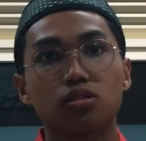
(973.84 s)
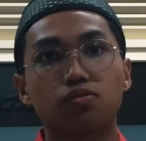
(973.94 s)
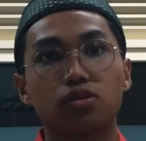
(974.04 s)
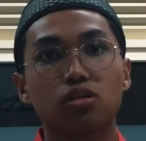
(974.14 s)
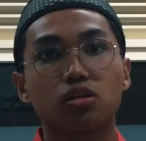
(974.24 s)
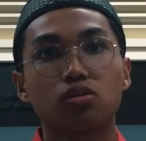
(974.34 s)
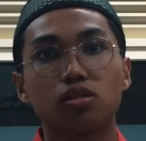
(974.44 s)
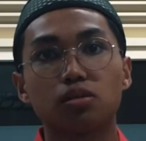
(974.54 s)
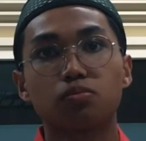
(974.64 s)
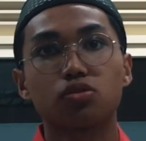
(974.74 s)
for the
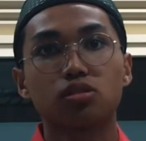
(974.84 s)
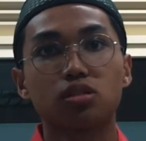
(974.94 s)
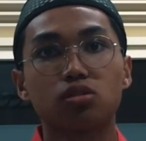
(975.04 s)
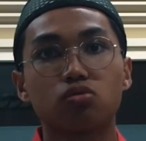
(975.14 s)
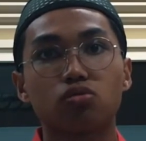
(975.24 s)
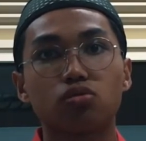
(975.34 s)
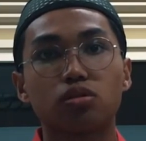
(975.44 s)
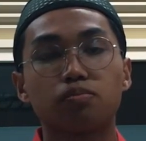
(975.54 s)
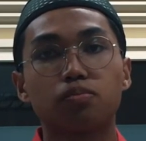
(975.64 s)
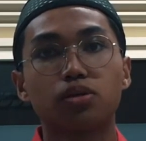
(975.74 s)
calling procedure to know
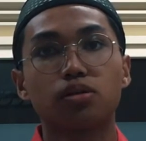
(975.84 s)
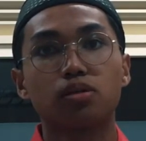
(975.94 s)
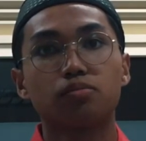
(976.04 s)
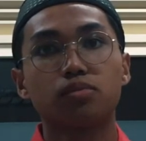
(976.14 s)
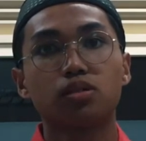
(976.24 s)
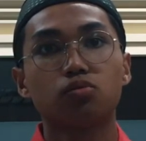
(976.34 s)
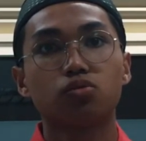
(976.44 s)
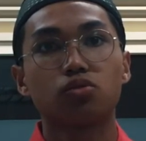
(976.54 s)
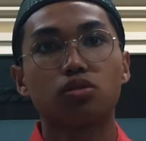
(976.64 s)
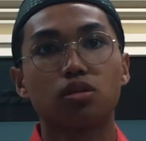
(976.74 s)
the port number
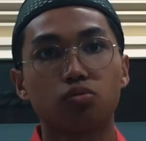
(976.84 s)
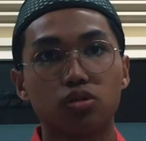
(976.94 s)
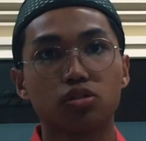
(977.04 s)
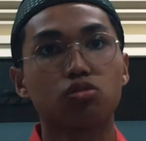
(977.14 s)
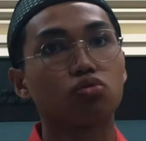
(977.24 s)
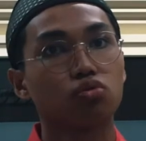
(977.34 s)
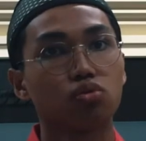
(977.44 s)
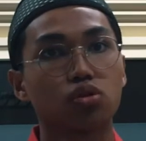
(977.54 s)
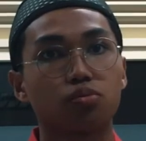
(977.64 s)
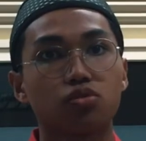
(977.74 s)
they wish to
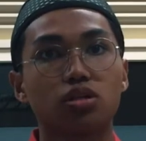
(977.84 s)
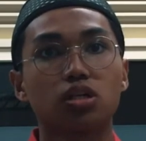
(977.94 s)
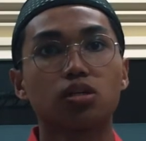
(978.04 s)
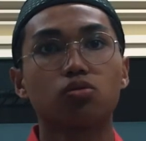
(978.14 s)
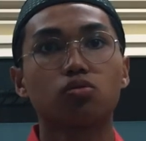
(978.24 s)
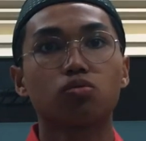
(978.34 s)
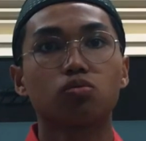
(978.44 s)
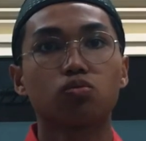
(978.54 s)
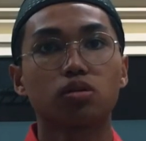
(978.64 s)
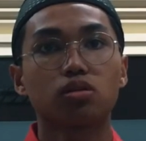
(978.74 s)
communicate
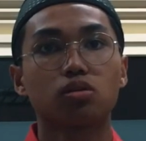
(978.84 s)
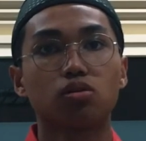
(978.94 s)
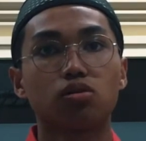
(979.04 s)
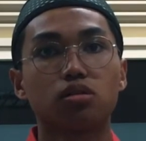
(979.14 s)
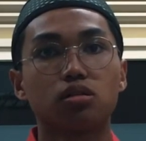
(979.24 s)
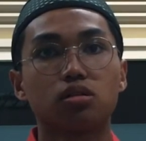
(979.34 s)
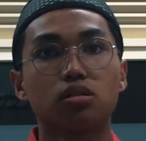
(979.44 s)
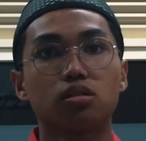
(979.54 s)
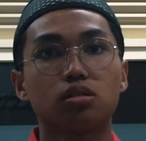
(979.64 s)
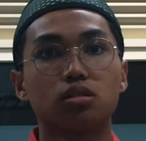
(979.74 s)
with on
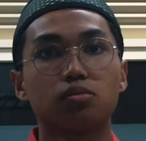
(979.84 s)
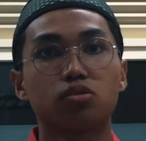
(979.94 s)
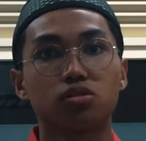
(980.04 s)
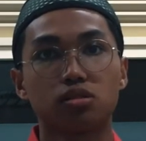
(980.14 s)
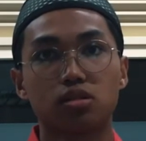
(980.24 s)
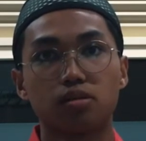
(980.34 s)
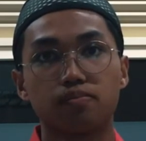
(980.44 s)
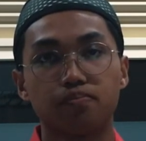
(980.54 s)
the remote system.